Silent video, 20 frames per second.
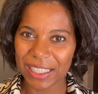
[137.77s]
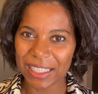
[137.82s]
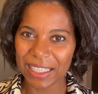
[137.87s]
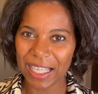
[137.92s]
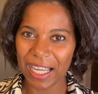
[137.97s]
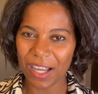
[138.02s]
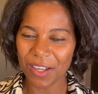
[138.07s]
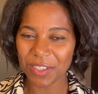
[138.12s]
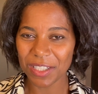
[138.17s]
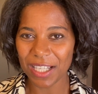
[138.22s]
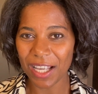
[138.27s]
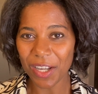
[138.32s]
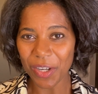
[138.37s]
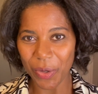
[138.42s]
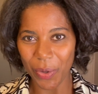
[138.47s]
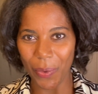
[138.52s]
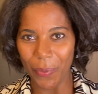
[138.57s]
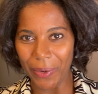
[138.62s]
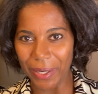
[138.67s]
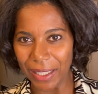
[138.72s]
How's that
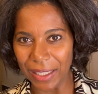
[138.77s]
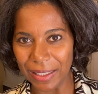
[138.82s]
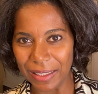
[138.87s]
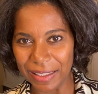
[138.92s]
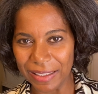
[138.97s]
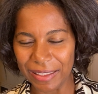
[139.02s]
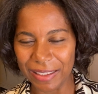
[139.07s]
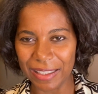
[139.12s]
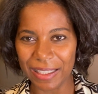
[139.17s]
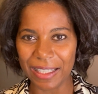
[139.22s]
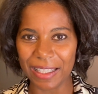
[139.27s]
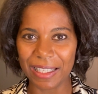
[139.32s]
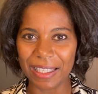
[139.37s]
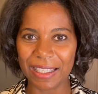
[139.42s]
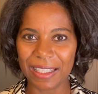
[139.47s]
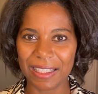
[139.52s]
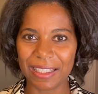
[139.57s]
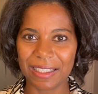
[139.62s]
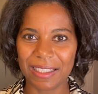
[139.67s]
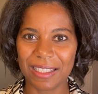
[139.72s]
going?"
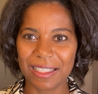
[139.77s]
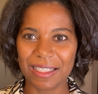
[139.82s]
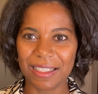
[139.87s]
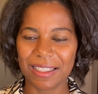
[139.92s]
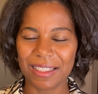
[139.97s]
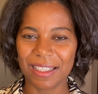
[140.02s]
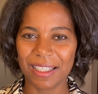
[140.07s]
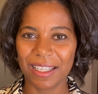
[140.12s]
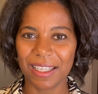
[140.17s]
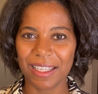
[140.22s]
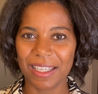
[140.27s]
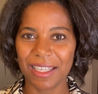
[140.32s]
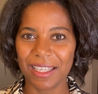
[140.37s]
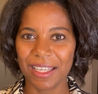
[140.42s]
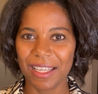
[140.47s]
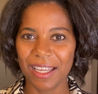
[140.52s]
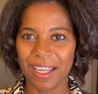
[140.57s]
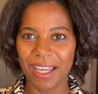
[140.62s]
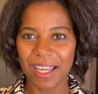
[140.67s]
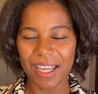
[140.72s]
And he's like,
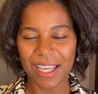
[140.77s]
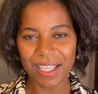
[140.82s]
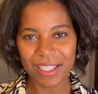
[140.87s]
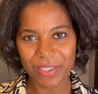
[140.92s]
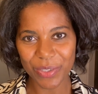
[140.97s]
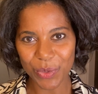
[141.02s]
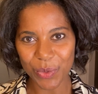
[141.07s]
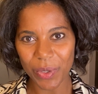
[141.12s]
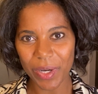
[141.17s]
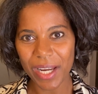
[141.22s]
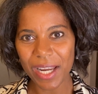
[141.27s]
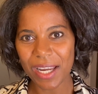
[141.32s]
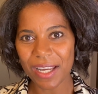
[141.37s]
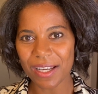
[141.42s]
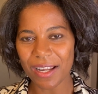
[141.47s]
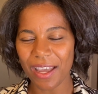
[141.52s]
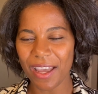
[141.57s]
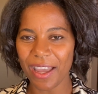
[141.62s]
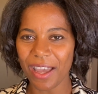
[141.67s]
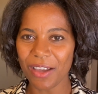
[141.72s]
"It's great.
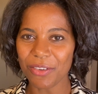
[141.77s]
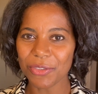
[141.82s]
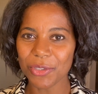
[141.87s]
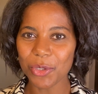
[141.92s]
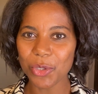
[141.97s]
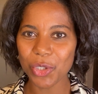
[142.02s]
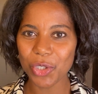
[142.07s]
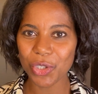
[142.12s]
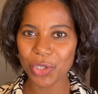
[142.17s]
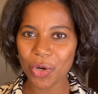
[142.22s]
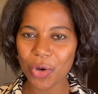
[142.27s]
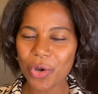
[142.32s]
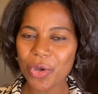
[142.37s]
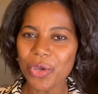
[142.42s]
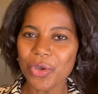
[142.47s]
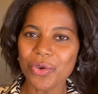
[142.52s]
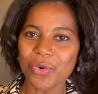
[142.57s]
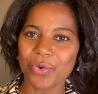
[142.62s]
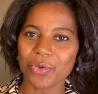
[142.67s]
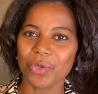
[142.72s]
I have to show
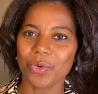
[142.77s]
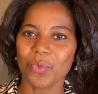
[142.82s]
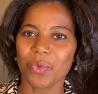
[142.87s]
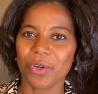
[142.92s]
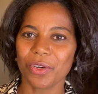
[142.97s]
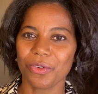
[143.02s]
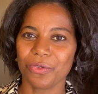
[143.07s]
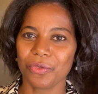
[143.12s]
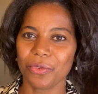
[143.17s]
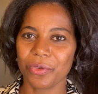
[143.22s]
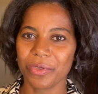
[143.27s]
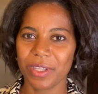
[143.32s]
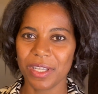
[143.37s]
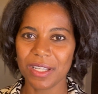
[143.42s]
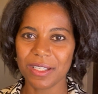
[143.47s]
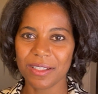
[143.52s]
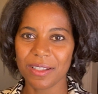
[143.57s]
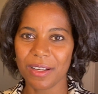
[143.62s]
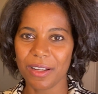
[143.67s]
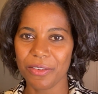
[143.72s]
you the wonderful
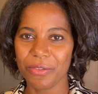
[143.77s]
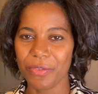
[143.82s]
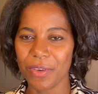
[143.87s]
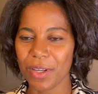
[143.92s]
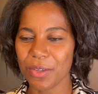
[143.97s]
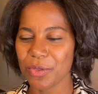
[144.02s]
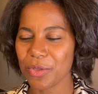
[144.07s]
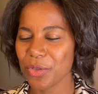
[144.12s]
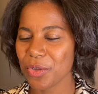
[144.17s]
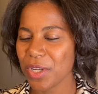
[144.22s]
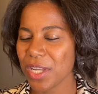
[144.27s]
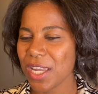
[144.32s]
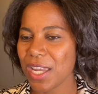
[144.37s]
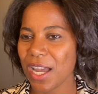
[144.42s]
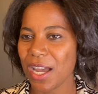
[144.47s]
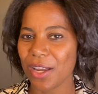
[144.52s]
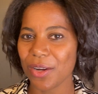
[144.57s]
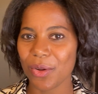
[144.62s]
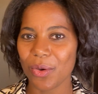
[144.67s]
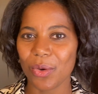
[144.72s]
things that I found." So he
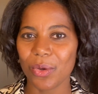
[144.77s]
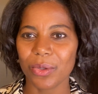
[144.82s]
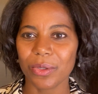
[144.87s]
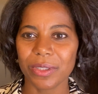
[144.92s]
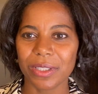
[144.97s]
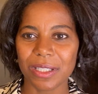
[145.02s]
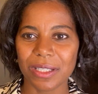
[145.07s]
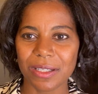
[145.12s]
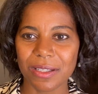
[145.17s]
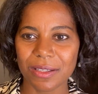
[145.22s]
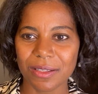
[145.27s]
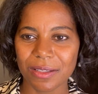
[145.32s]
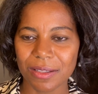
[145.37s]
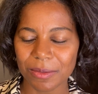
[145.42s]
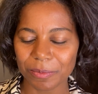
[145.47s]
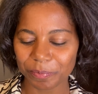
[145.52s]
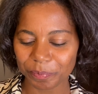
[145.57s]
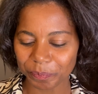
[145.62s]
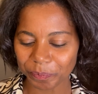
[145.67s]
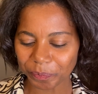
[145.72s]
had all these
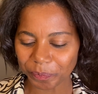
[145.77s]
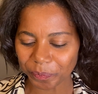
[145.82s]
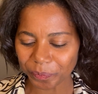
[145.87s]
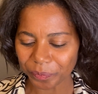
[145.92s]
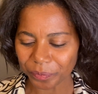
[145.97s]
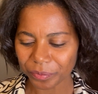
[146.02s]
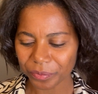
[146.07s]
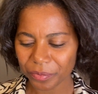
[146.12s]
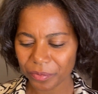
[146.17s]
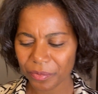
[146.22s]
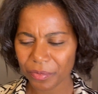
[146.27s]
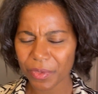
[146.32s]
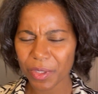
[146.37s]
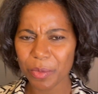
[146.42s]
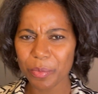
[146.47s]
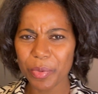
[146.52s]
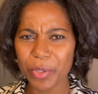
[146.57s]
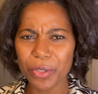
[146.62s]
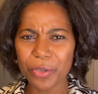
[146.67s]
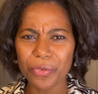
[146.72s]

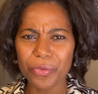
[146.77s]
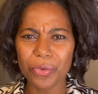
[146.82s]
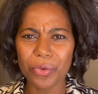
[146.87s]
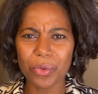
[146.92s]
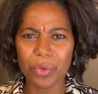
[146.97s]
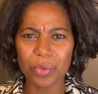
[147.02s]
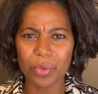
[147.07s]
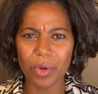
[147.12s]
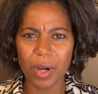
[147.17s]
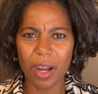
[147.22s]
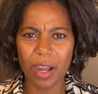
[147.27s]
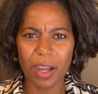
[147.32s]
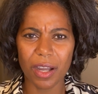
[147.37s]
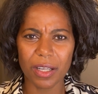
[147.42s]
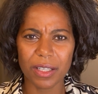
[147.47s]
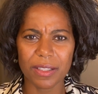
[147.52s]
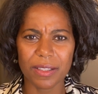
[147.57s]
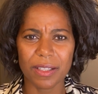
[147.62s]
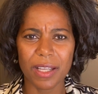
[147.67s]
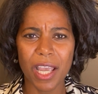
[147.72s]
beautiful
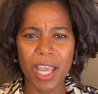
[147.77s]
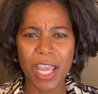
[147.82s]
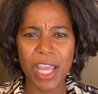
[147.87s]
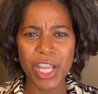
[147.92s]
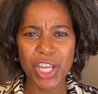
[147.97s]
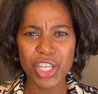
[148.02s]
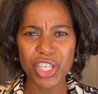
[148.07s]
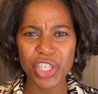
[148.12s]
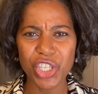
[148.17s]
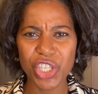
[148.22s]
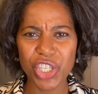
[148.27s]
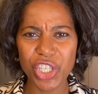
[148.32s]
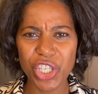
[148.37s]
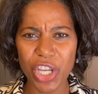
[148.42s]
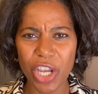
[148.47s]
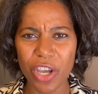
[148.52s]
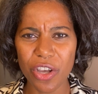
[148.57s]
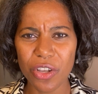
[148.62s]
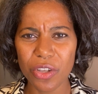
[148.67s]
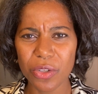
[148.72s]
rocks,
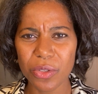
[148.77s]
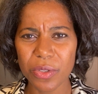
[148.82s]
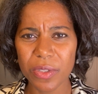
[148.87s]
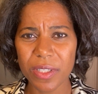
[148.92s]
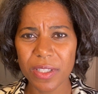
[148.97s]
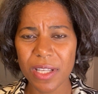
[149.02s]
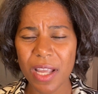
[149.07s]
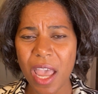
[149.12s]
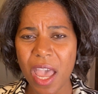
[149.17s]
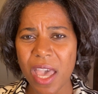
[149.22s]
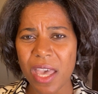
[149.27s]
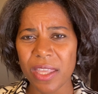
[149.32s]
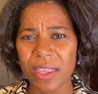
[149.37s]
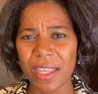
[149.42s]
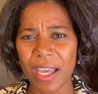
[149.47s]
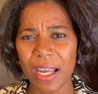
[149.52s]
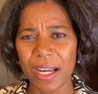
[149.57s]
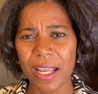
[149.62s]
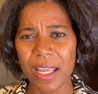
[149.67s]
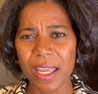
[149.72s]
shells
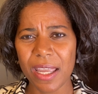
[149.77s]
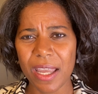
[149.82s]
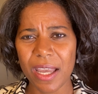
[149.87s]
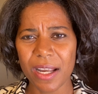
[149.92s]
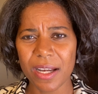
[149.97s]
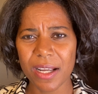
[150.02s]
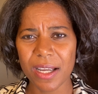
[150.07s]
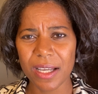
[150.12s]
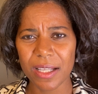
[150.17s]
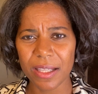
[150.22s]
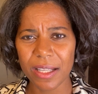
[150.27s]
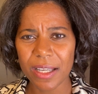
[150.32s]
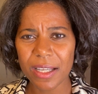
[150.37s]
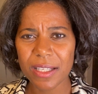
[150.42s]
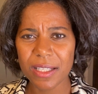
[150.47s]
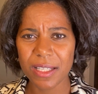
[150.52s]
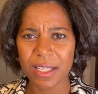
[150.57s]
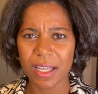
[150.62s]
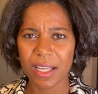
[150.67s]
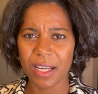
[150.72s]
that he had
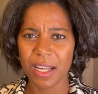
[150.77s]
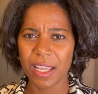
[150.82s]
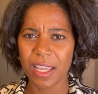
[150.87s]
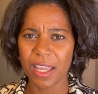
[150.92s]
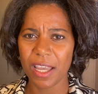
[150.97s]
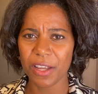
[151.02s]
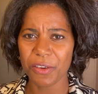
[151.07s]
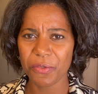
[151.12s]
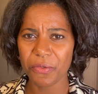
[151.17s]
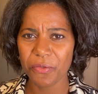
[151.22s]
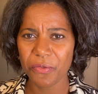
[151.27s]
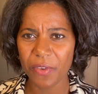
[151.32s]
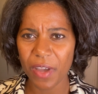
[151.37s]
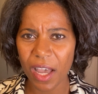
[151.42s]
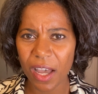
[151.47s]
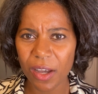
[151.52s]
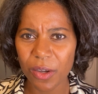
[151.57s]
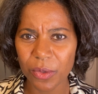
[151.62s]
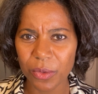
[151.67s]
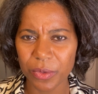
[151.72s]
collected, he had
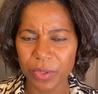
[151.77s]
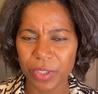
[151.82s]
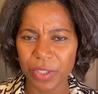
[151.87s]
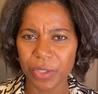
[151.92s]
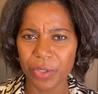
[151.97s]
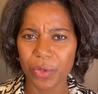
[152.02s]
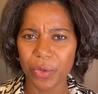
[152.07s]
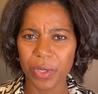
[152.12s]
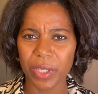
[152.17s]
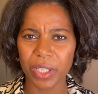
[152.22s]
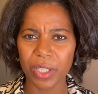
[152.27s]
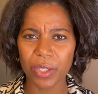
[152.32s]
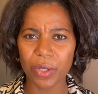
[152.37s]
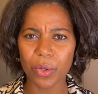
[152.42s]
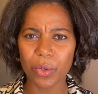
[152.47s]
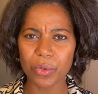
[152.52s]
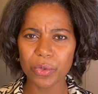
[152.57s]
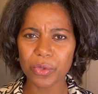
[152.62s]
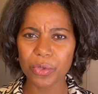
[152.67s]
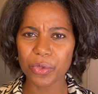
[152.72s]
found. He
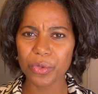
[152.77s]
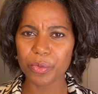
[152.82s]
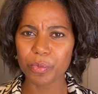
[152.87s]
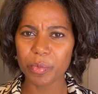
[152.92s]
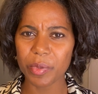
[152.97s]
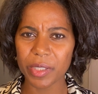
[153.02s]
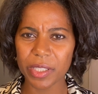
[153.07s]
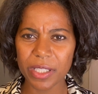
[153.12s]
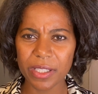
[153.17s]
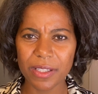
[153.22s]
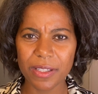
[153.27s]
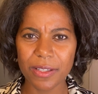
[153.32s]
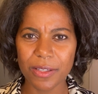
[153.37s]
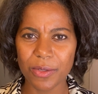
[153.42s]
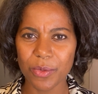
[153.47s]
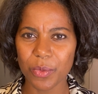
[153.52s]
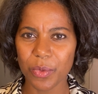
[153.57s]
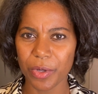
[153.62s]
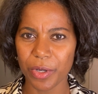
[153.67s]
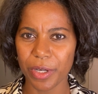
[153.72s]
goes to
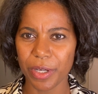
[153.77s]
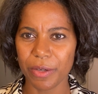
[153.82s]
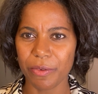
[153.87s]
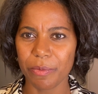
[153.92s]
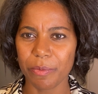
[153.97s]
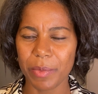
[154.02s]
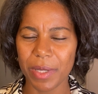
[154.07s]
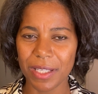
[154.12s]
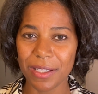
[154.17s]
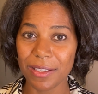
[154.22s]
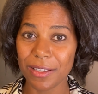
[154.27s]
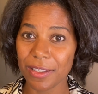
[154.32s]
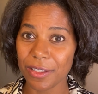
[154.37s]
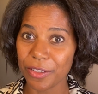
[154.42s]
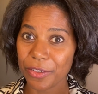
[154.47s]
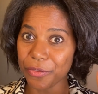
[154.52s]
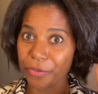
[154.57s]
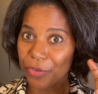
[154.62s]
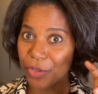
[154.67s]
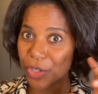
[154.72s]
places where in
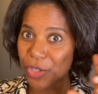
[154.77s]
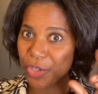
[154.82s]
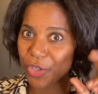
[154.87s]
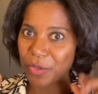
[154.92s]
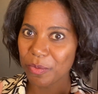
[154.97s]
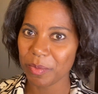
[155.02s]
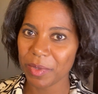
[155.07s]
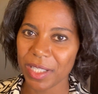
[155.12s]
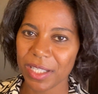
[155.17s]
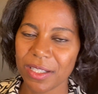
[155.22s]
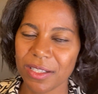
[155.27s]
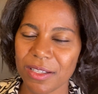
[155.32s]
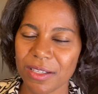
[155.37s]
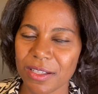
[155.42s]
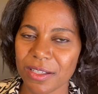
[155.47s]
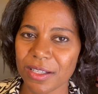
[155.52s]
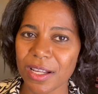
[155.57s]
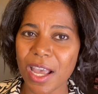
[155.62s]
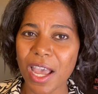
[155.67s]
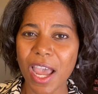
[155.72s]
basically virgin
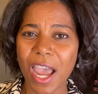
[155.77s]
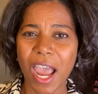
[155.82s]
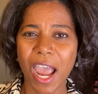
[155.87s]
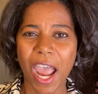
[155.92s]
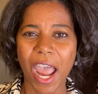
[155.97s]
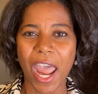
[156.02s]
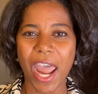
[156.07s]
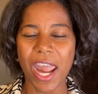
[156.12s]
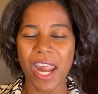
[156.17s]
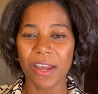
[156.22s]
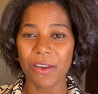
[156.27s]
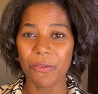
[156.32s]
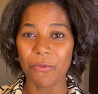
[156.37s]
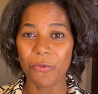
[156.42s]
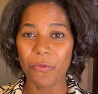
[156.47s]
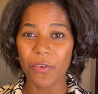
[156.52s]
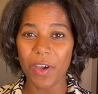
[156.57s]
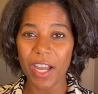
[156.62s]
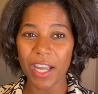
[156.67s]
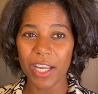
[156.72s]
places and
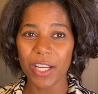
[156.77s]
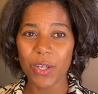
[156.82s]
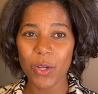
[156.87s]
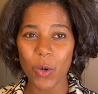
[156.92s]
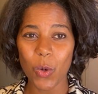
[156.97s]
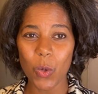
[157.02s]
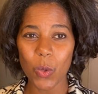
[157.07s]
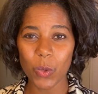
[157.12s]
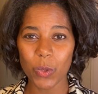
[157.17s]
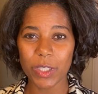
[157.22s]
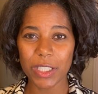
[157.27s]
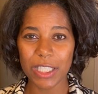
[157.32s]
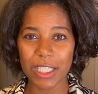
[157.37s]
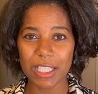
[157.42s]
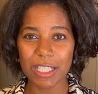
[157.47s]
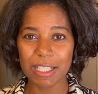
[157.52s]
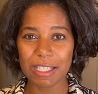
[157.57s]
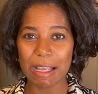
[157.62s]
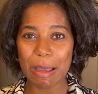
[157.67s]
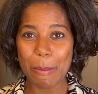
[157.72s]
find all
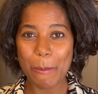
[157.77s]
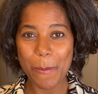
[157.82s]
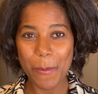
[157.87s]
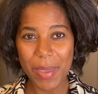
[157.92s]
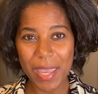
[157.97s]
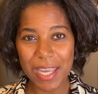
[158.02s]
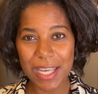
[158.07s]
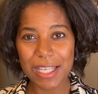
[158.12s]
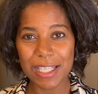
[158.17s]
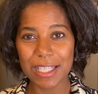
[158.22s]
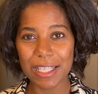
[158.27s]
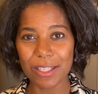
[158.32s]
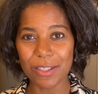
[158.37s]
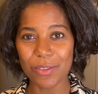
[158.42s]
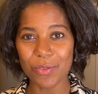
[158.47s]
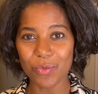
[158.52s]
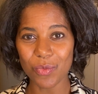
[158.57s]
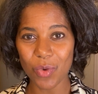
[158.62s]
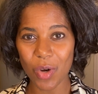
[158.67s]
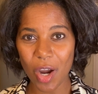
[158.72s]
these
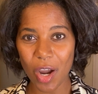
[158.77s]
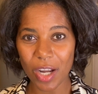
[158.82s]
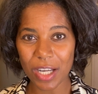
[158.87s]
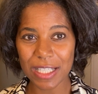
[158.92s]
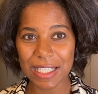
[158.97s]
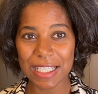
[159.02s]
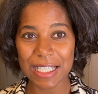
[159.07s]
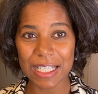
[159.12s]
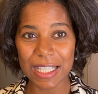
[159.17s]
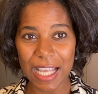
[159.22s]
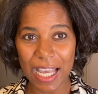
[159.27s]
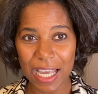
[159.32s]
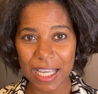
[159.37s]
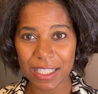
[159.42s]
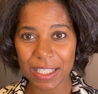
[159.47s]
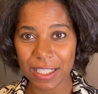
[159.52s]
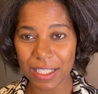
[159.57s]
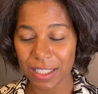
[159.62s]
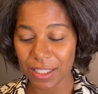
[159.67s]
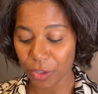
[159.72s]
amazing rocks,
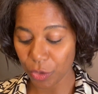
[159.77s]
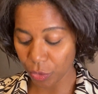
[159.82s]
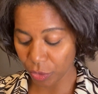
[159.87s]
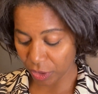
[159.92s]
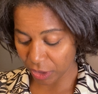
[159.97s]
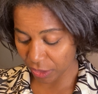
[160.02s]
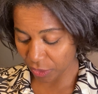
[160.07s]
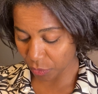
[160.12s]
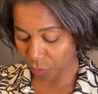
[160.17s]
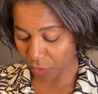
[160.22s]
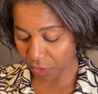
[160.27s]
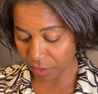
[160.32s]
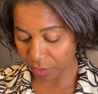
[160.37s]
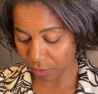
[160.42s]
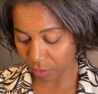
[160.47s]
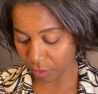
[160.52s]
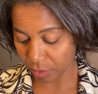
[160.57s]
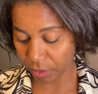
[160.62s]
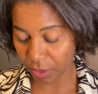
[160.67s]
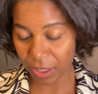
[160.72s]
glasses. So
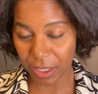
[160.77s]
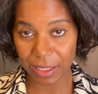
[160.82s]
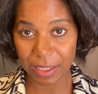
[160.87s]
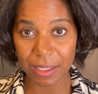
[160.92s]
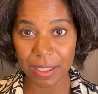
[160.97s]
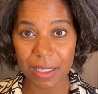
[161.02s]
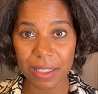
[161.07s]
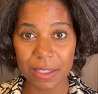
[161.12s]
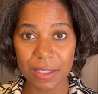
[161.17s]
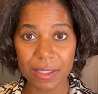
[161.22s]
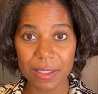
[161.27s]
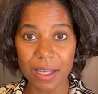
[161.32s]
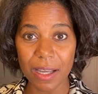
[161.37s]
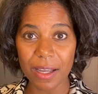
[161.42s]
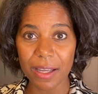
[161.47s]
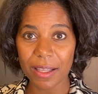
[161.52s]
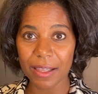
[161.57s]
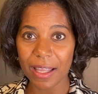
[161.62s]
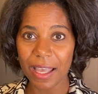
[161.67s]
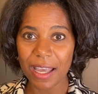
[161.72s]
it's a
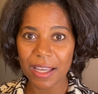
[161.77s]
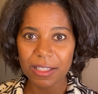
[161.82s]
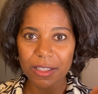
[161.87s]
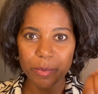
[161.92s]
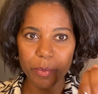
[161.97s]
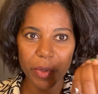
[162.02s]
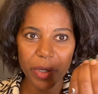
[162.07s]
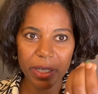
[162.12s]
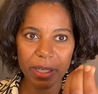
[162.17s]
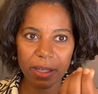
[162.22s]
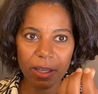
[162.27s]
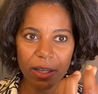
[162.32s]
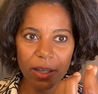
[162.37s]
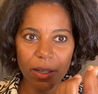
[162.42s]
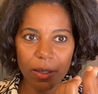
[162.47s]
glass, but